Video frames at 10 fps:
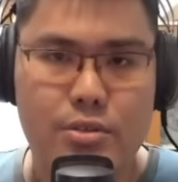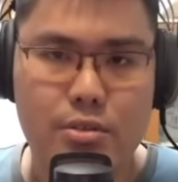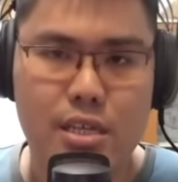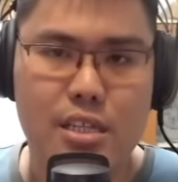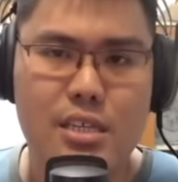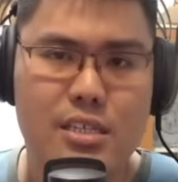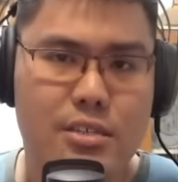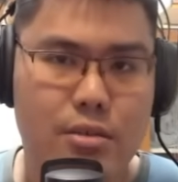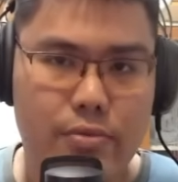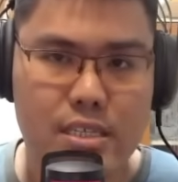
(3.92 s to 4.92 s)
in this
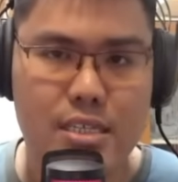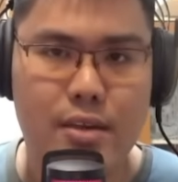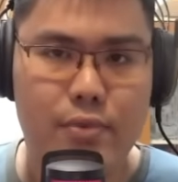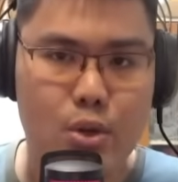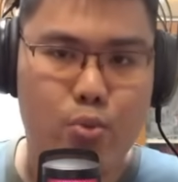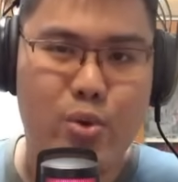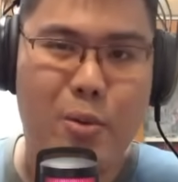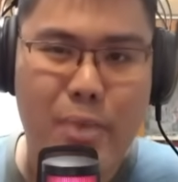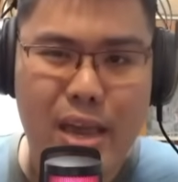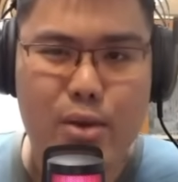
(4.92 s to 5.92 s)
Etheria restart video, we are
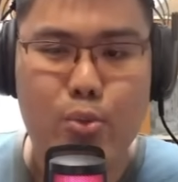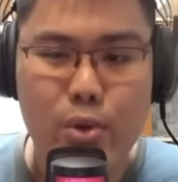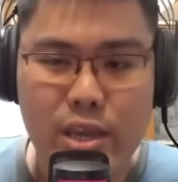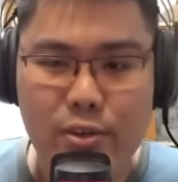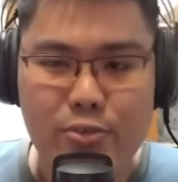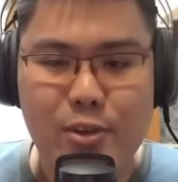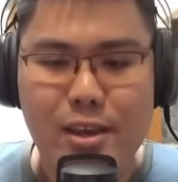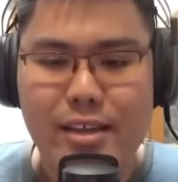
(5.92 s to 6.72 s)
back with